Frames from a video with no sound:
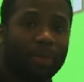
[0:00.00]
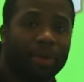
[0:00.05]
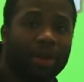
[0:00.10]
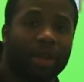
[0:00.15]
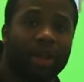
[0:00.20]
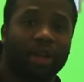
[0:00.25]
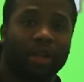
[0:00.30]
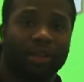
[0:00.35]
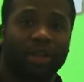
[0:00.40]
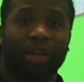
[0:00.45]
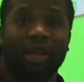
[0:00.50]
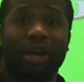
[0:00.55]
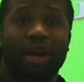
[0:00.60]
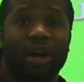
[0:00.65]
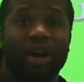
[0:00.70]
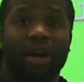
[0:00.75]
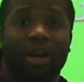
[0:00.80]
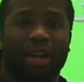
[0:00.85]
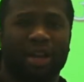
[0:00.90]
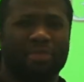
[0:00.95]
along the
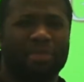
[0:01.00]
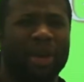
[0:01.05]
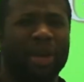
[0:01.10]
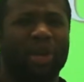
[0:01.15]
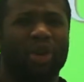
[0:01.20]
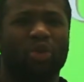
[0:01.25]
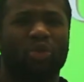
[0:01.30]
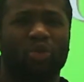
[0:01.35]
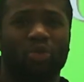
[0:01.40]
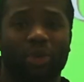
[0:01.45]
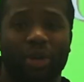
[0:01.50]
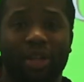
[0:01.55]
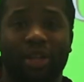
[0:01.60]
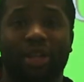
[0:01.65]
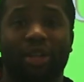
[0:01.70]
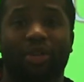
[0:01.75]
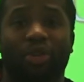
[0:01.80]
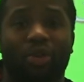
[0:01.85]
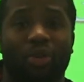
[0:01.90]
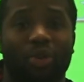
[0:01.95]
gong and make a
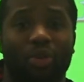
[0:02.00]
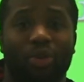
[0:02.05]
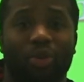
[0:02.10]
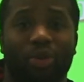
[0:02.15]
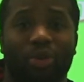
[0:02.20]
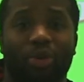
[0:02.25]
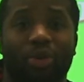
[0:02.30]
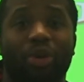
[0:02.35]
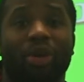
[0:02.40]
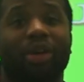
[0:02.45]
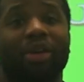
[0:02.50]
really cool